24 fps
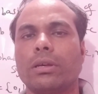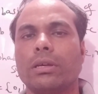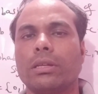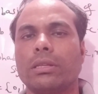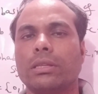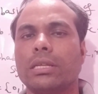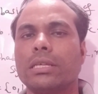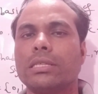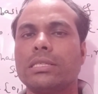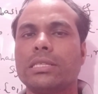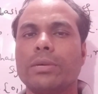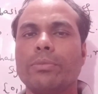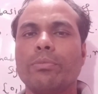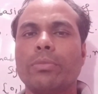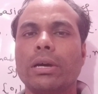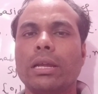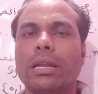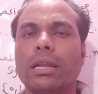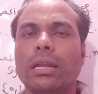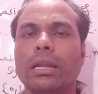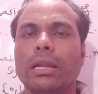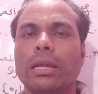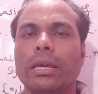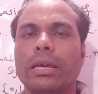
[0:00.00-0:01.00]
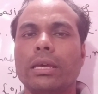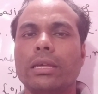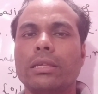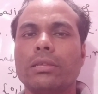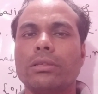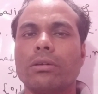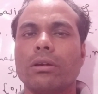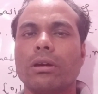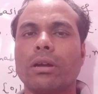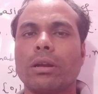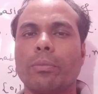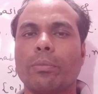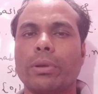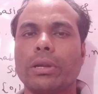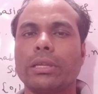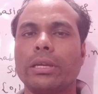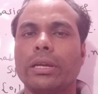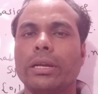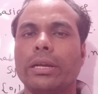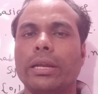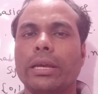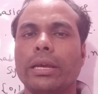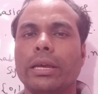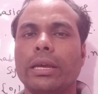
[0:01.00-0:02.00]
The symbol is you are
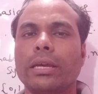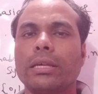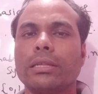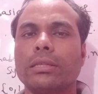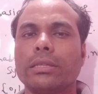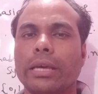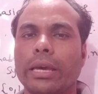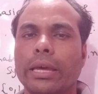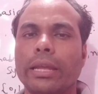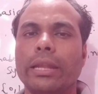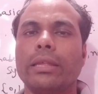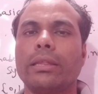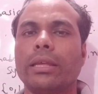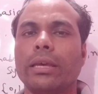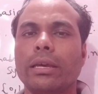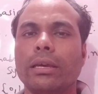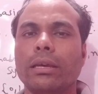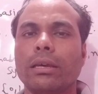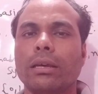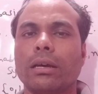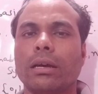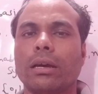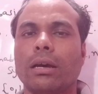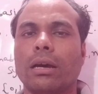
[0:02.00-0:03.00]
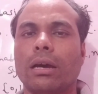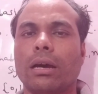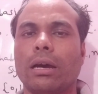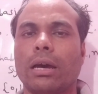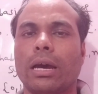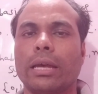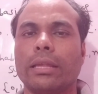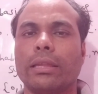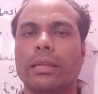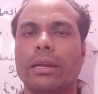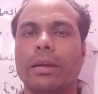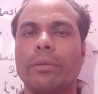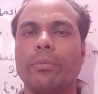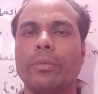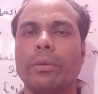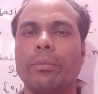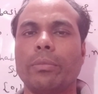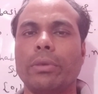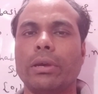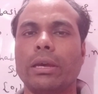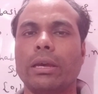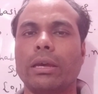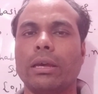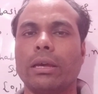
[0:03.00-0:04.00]
representing is anything, either it
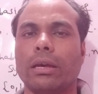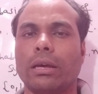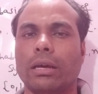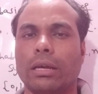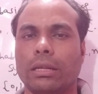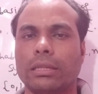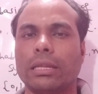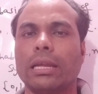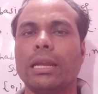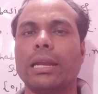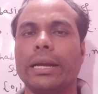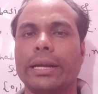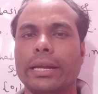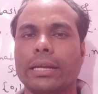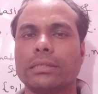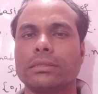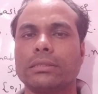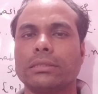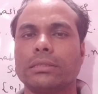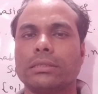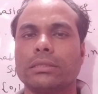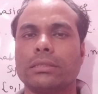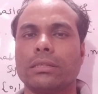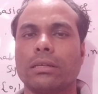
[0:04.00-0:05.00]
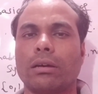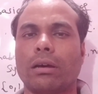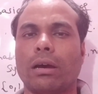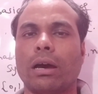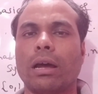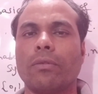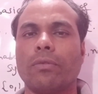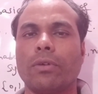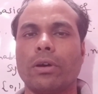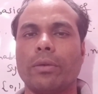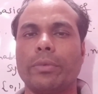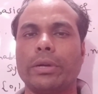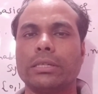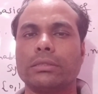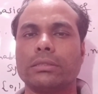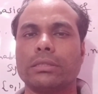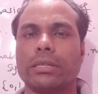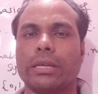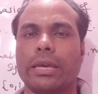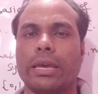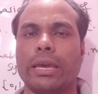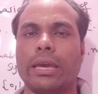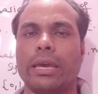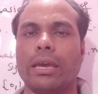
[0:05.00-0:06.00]
may be the letters,
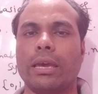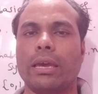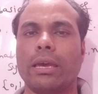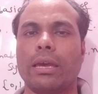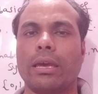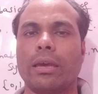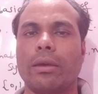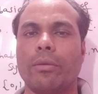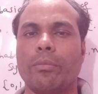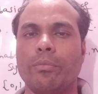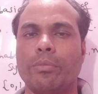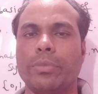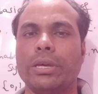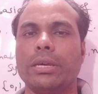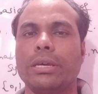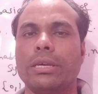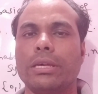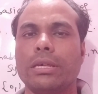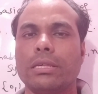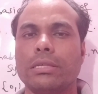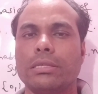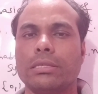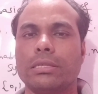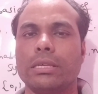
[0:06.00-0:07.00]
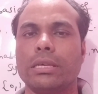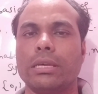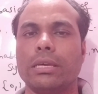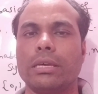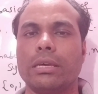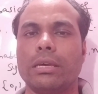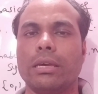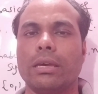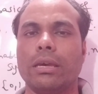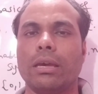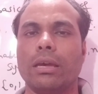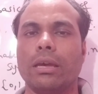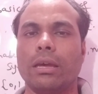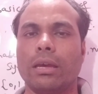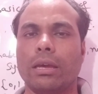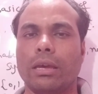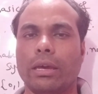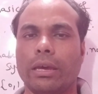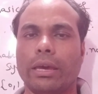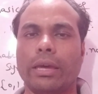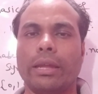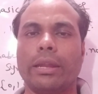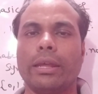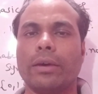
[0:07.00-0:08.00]
alphabets, A, B, C,
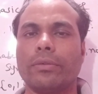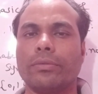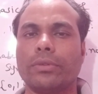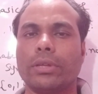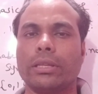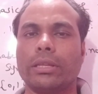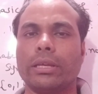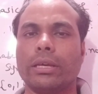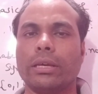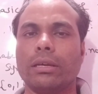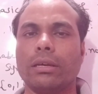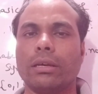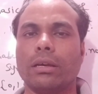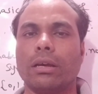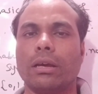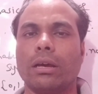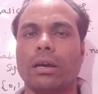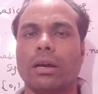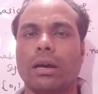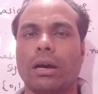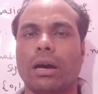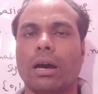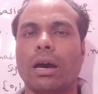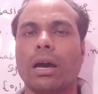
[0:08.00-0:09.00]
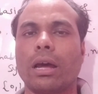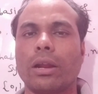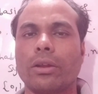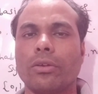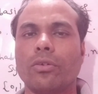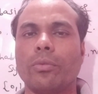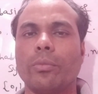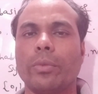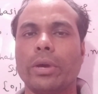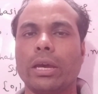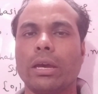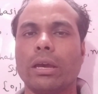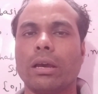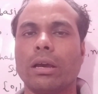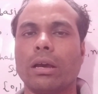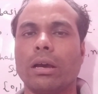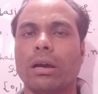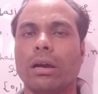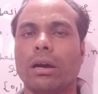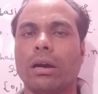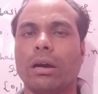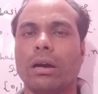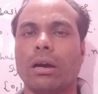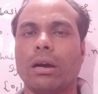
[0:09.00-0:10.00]
any of the thing, or you may
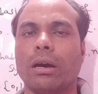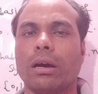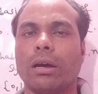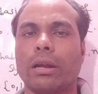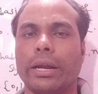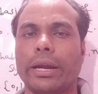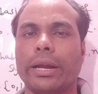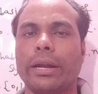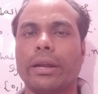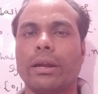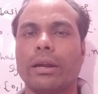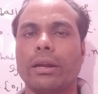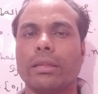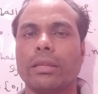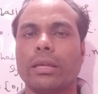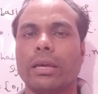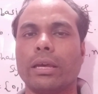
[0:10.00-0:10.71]
write it as